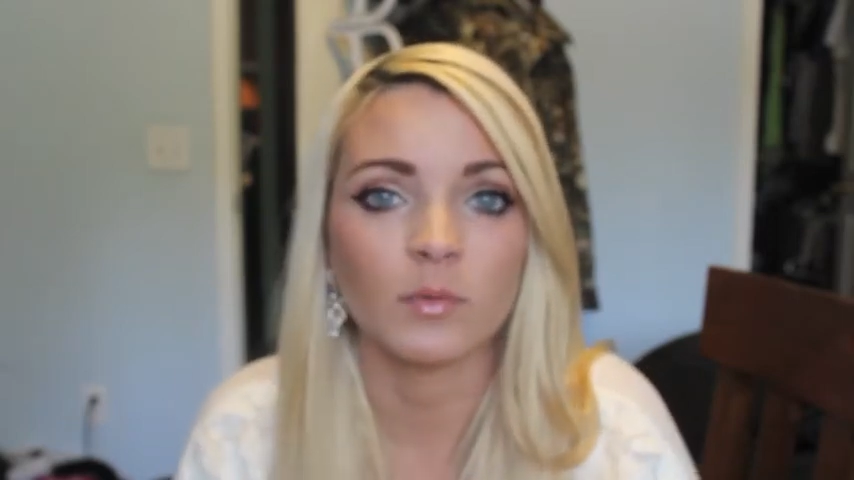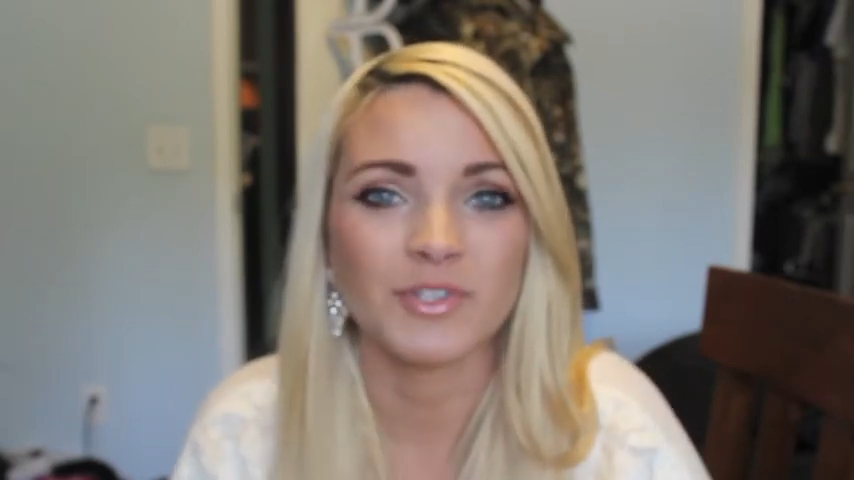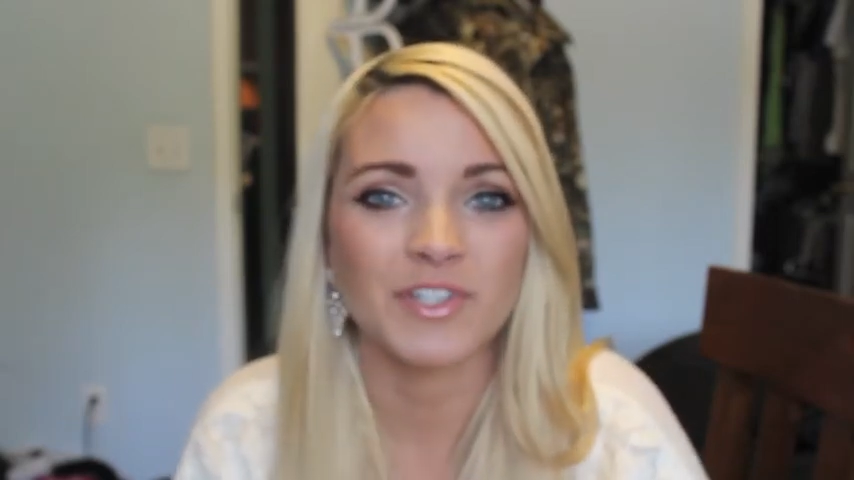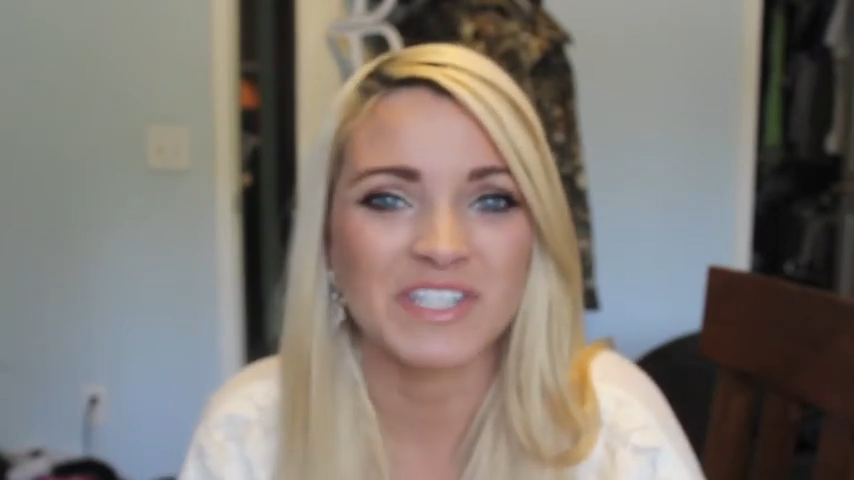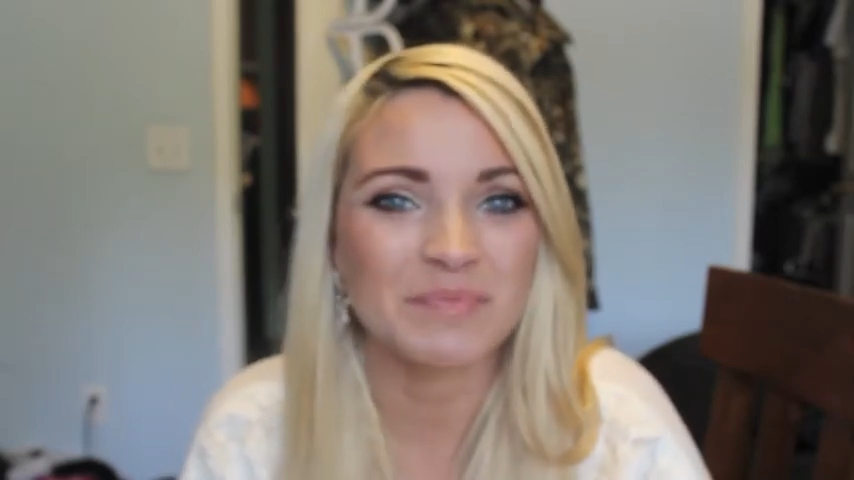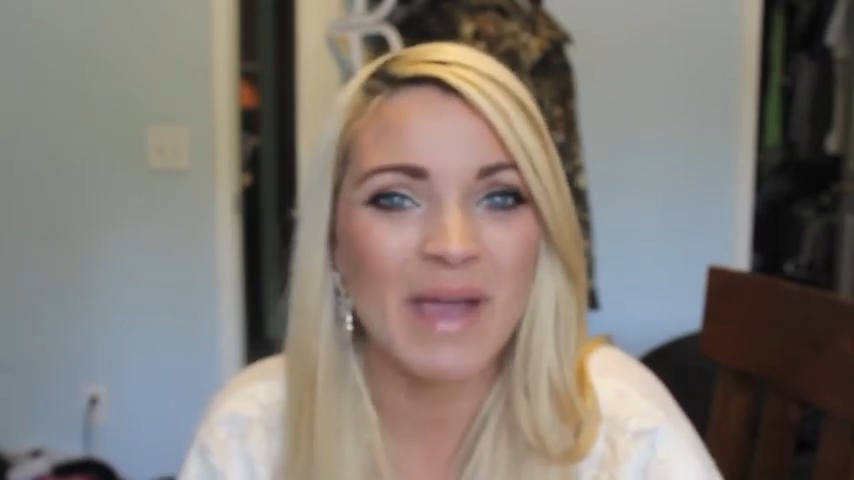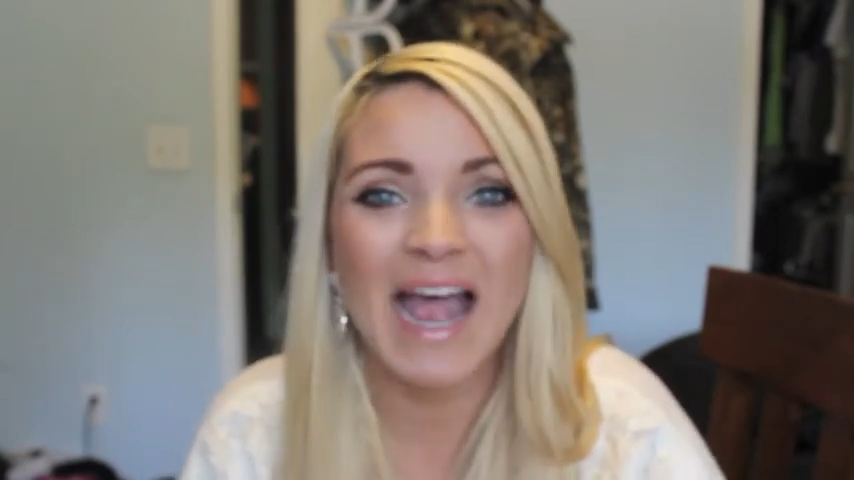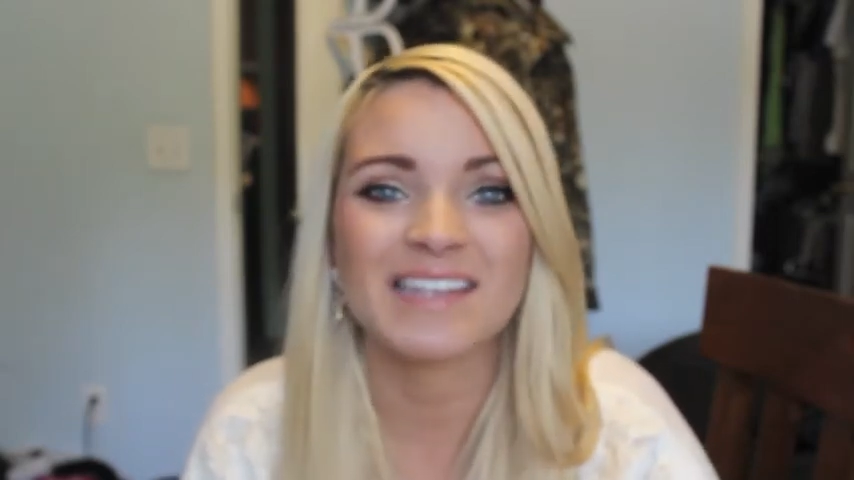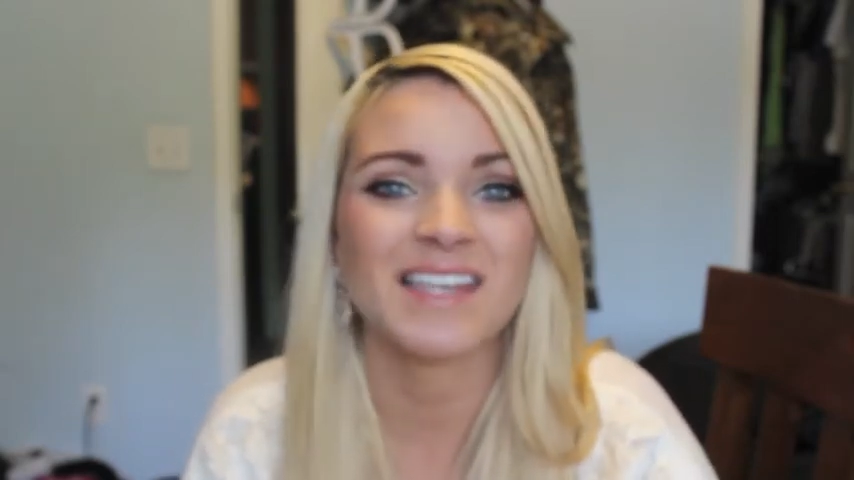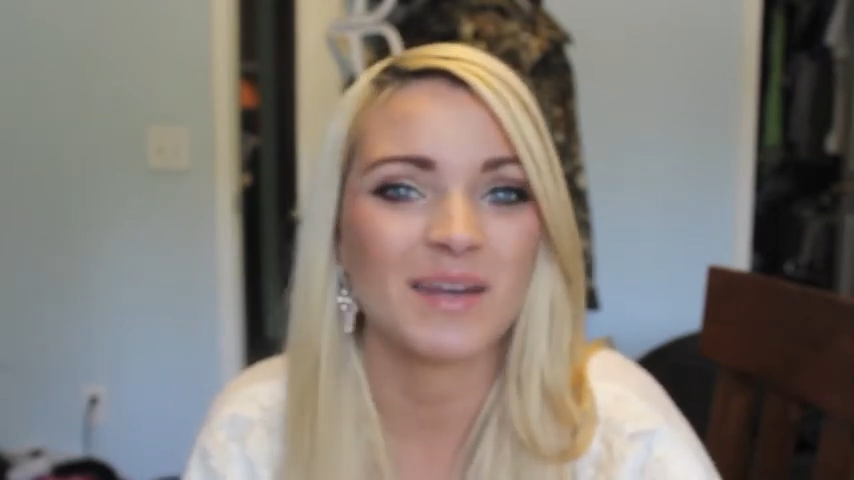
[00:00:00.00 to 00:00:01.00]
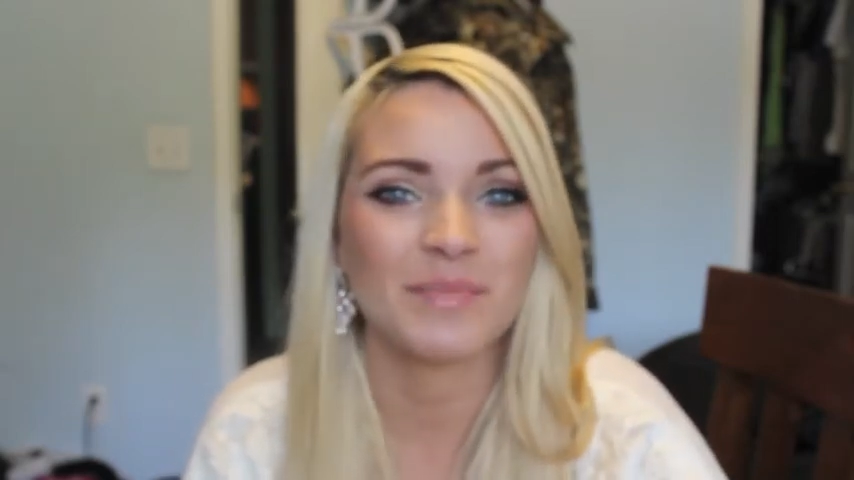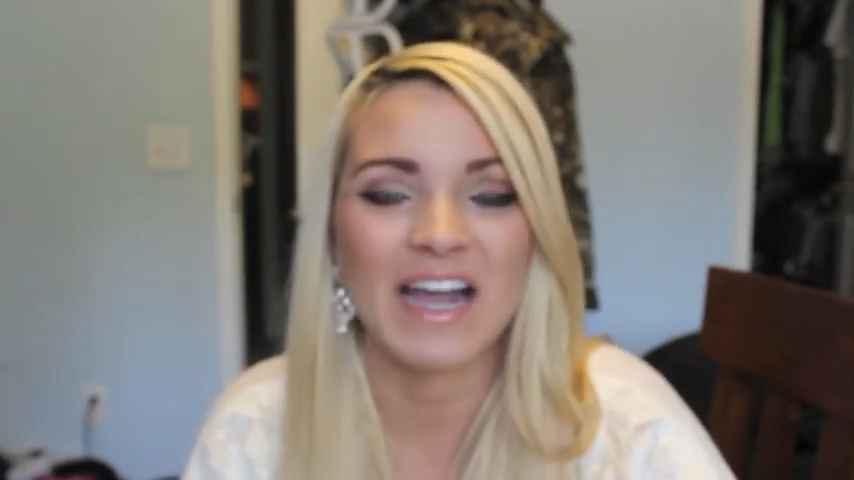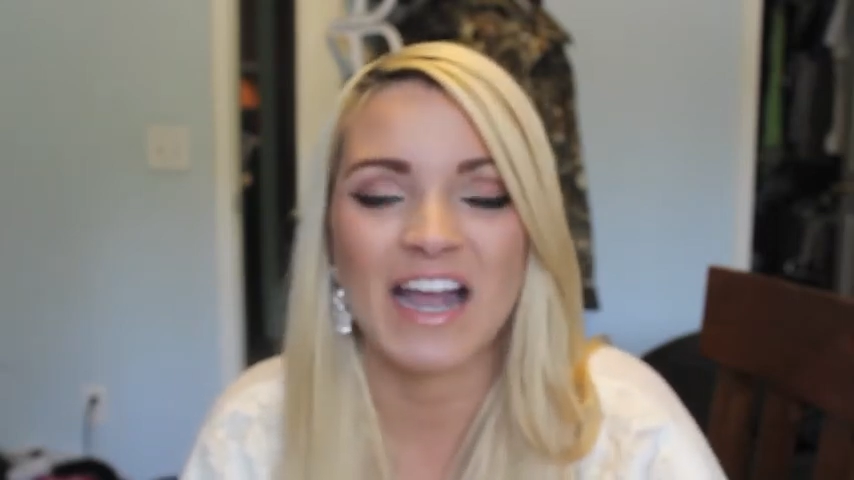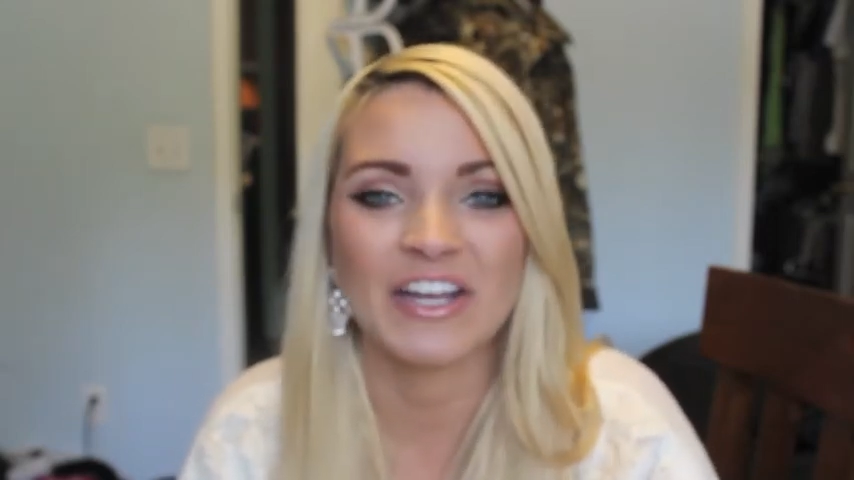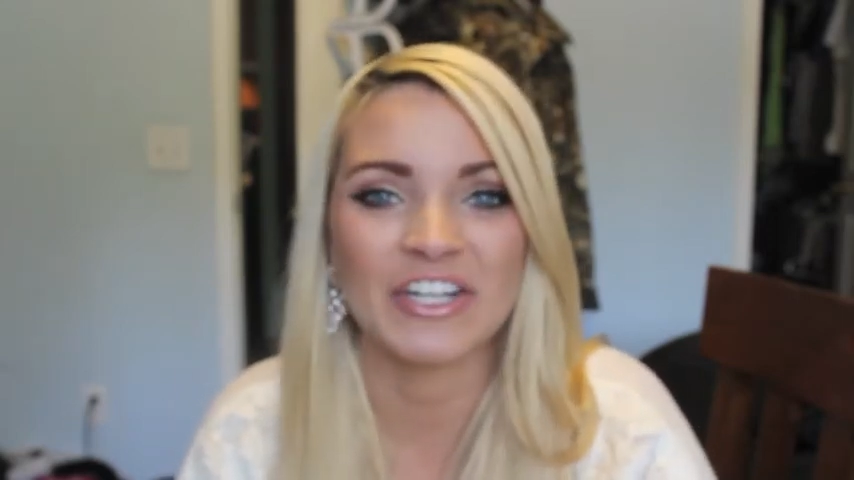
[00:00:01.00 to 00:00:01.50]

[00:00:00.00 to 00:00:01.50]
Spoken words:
would just pass on by